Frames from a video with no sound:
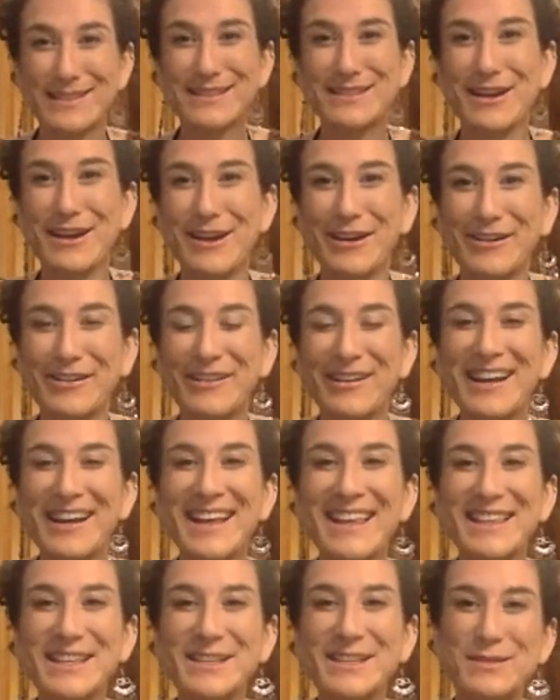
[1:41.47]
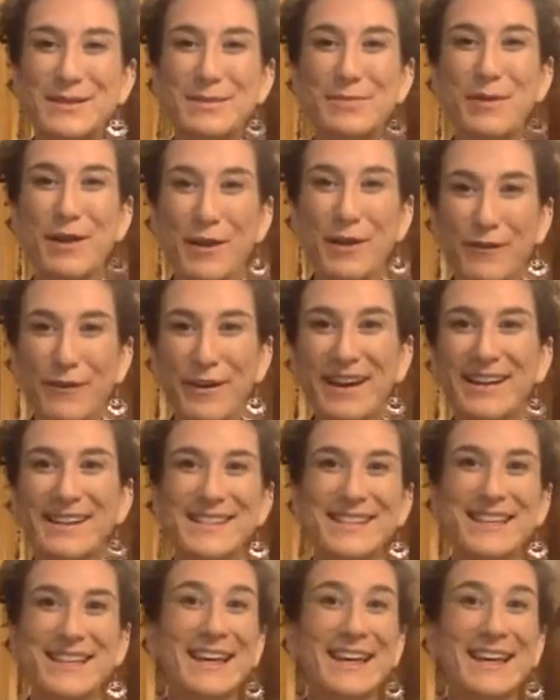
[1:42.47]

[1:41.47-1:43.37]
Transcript: So this is perfect.